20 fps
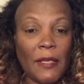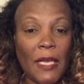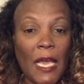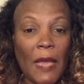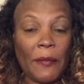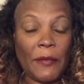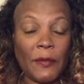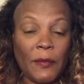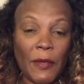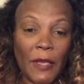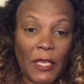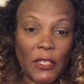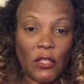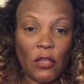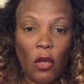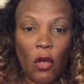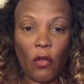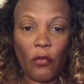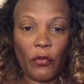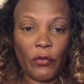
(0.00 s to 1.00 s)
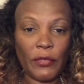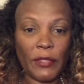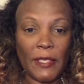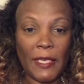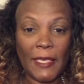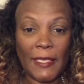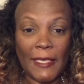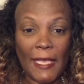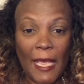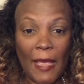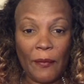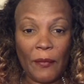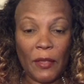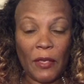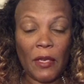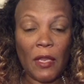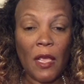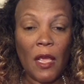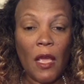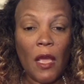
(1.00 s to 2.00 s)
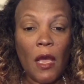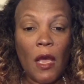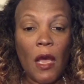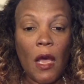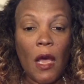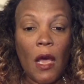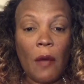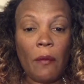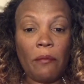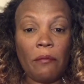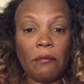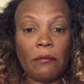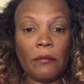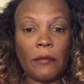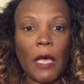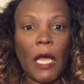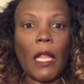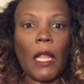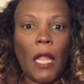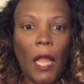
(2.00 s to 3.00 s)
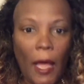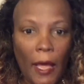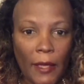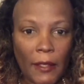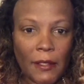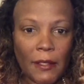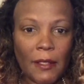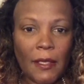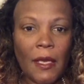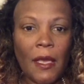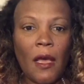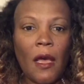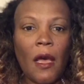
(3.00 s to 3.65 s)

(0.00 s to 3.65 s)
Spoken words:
time is because all those things happen a lot,